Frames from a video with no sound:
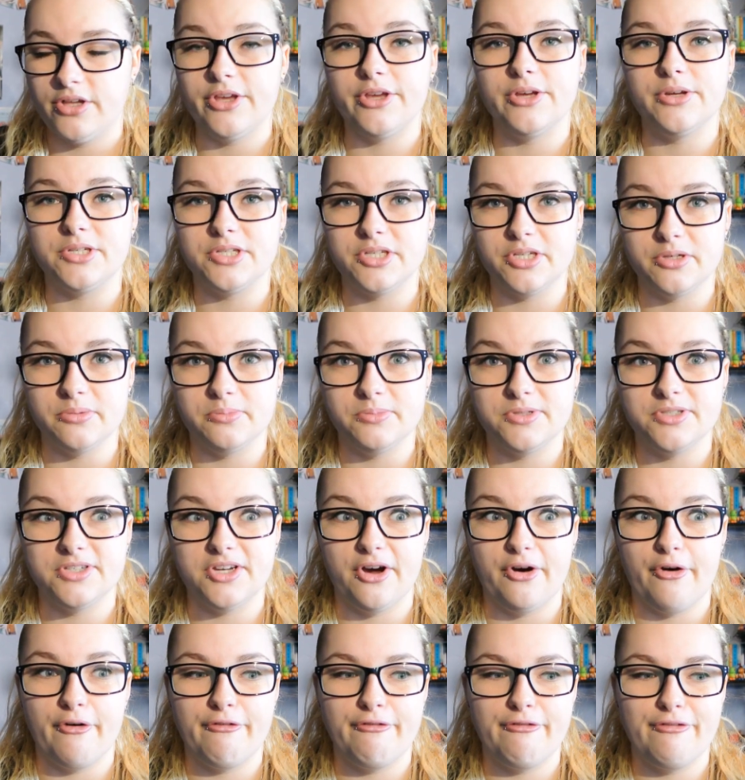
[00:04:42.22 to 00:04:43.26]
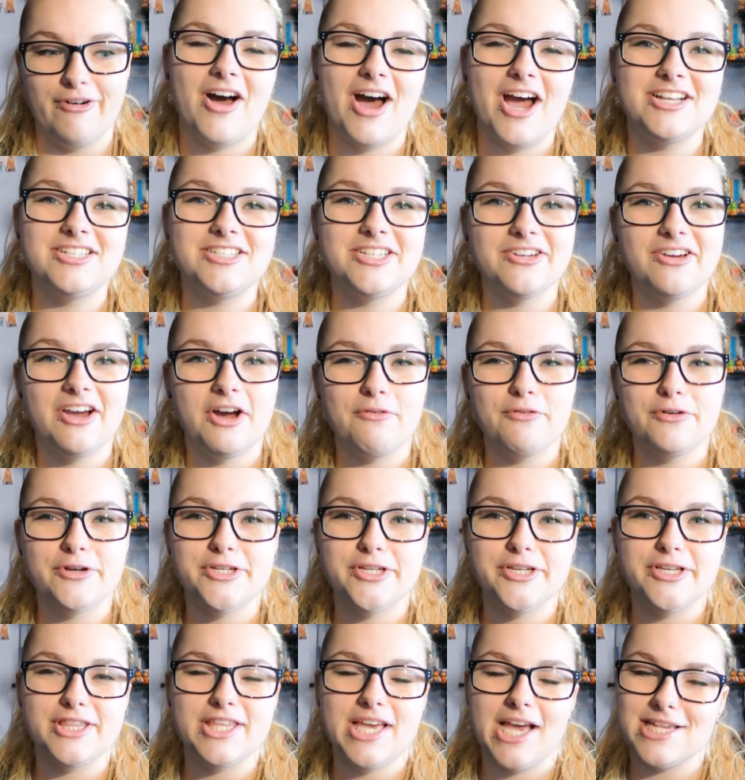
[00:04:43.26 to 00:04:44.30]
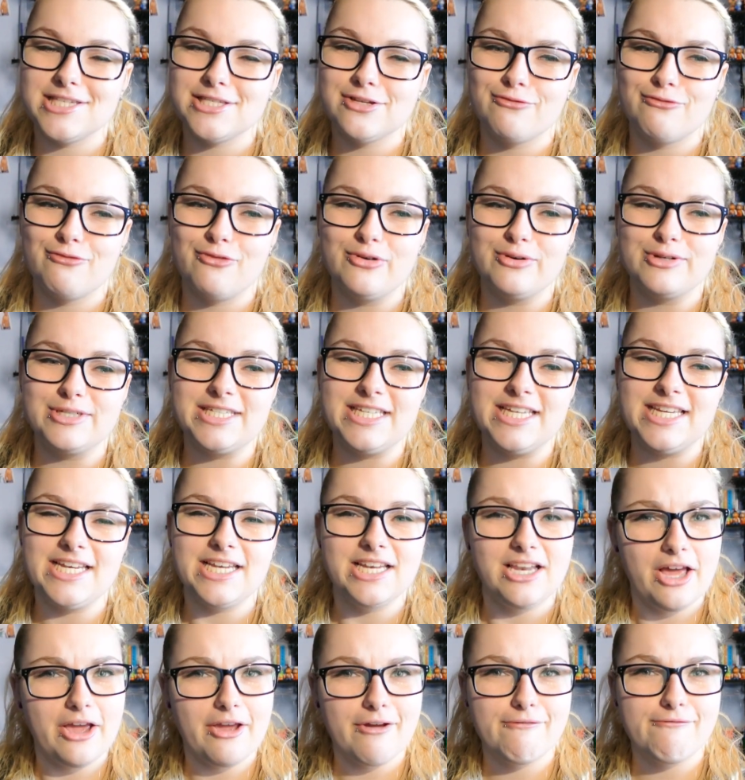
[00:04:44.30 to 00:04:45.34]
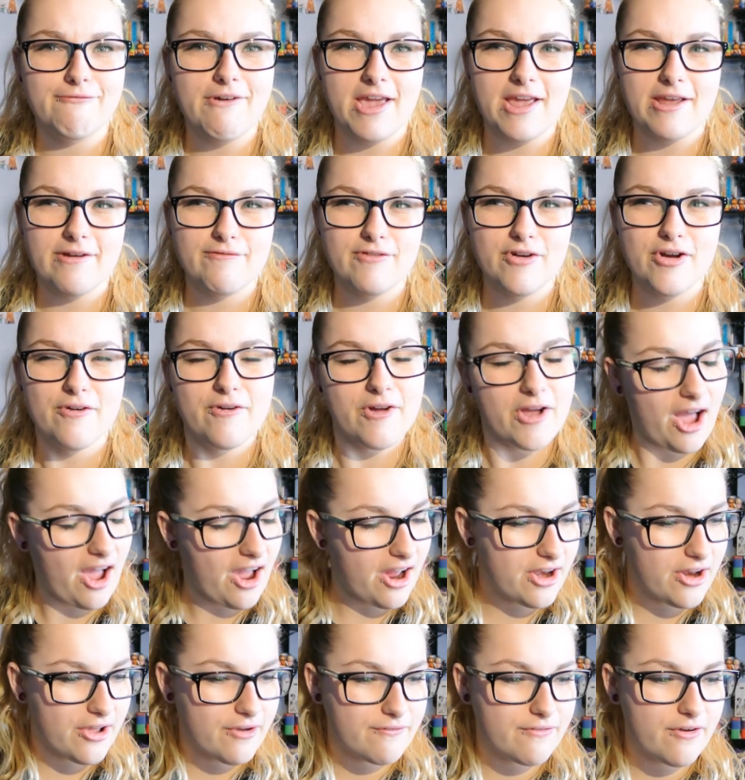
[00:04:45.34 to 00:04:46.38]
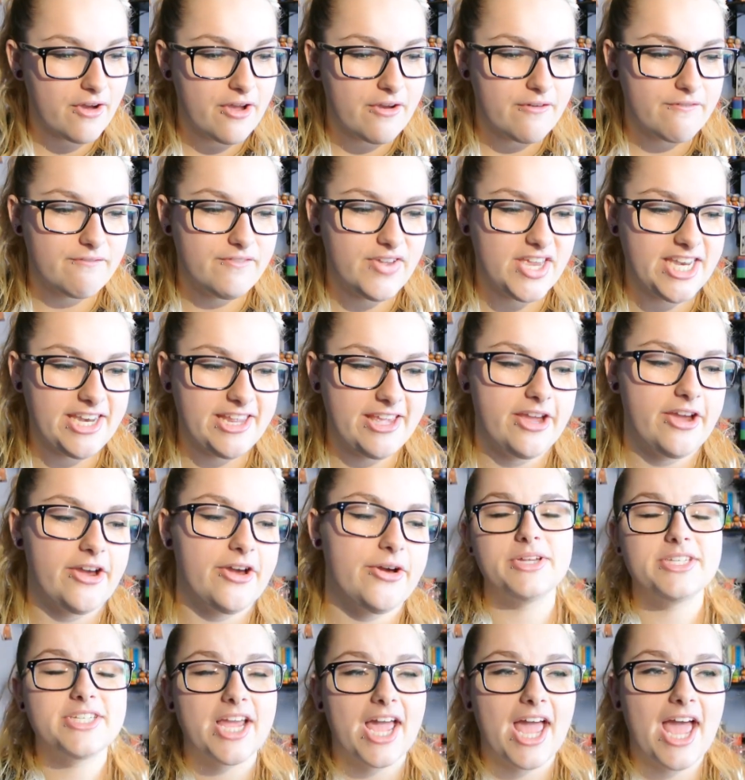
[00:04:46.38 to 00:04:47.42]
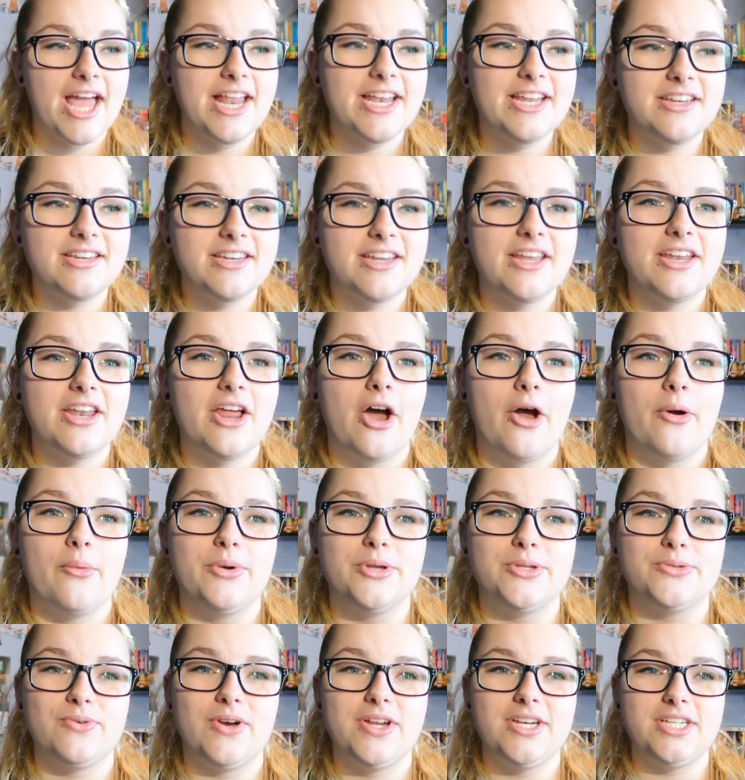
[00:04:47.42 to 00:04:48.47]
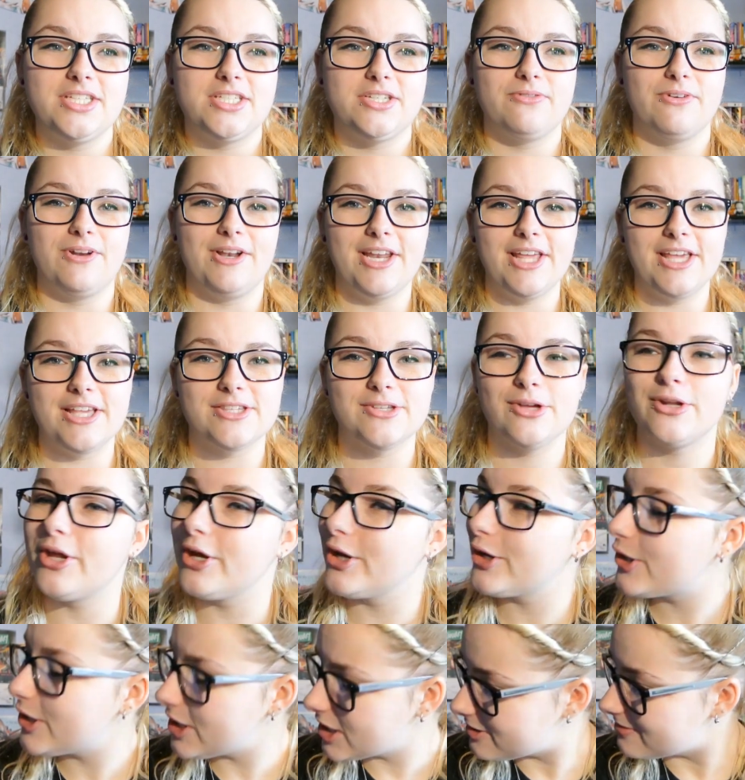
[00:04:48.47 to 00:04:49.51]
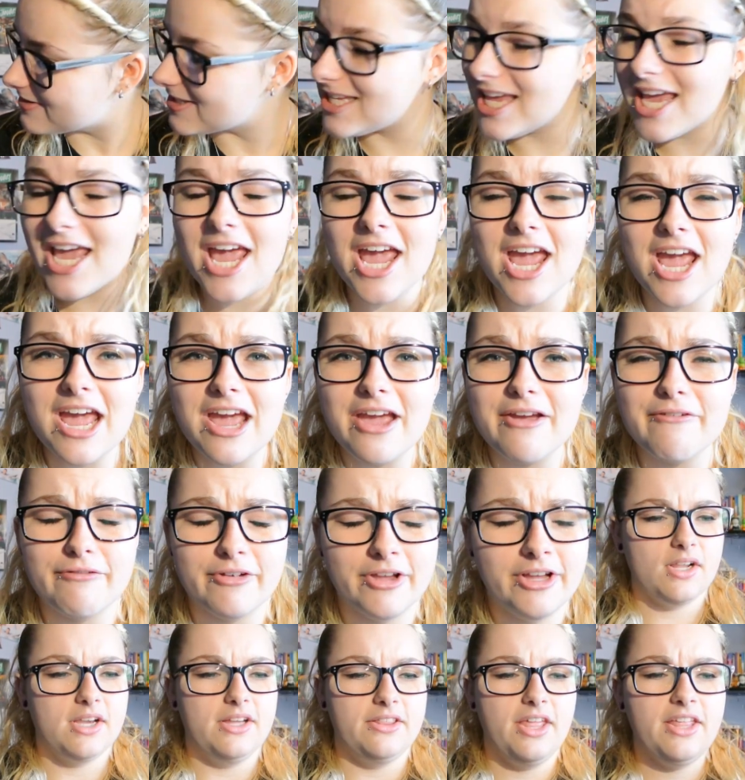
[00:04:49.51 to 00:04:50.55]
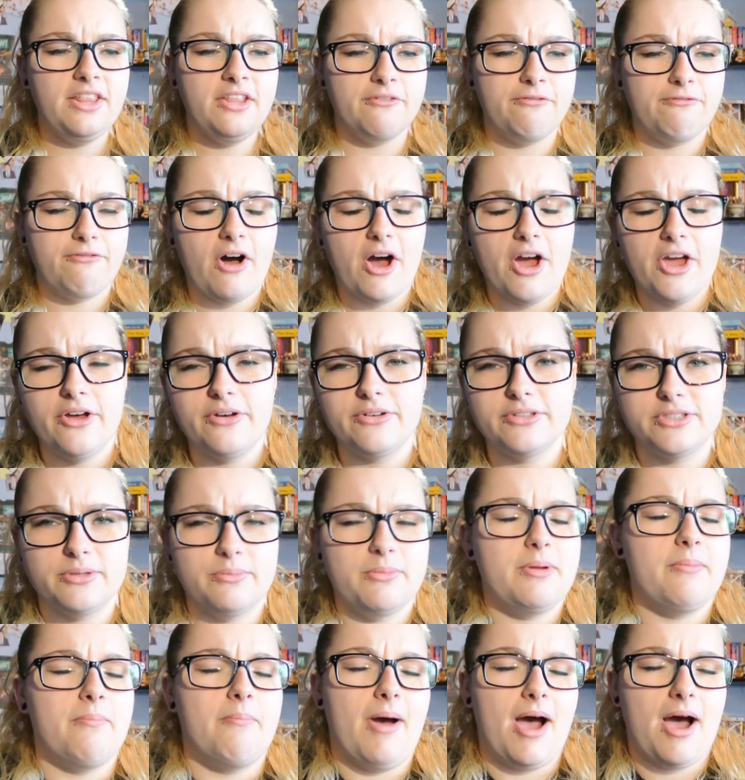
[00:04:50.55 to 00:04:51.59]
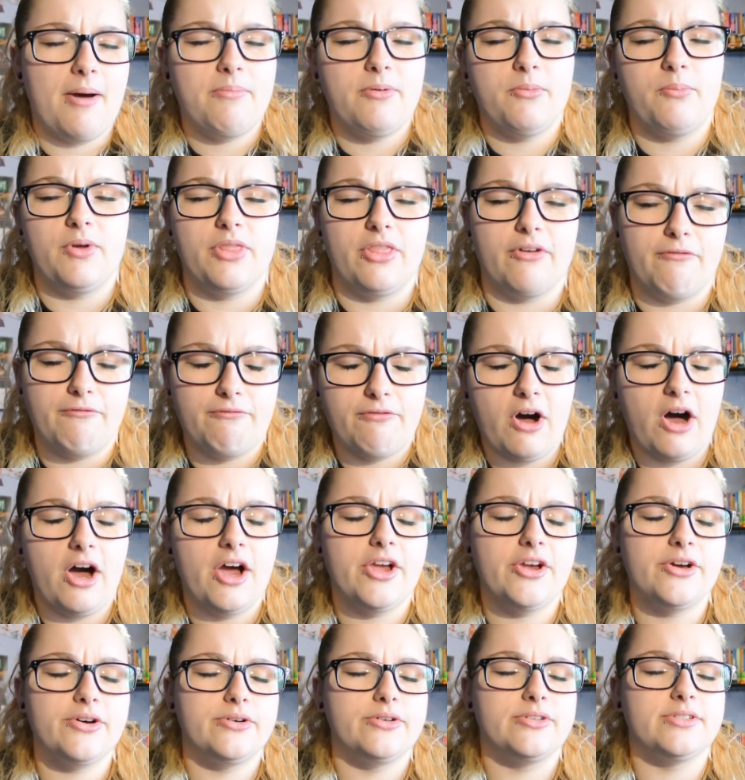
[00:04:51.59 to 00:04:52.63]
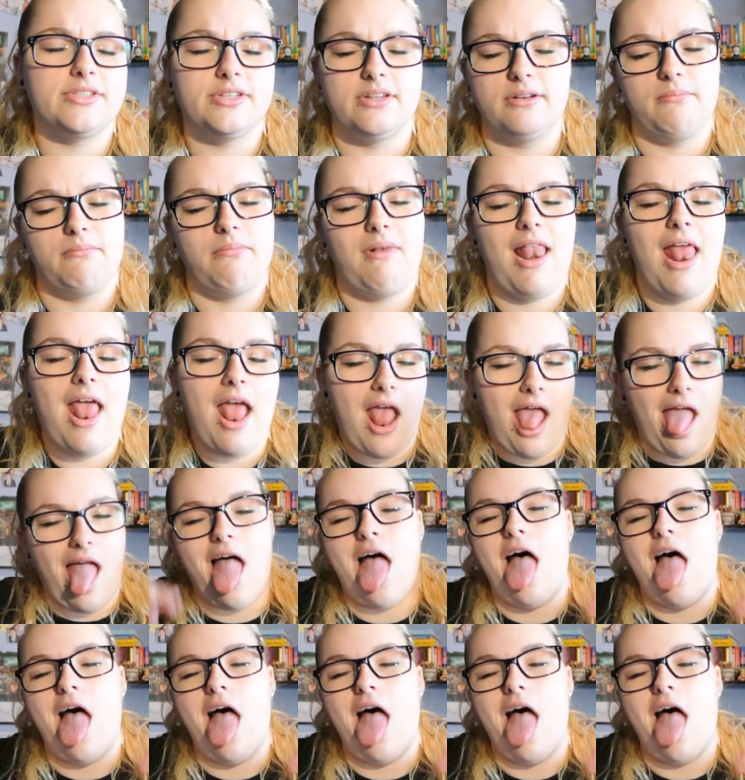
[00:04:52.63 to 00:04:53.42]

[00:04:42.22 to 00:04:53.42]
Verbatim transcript: YouTube stuff. I do have a 2014 like favorite kind of video which I edited. I was ready to release on like Christmas Eve. Then the file something happened with the files and blah.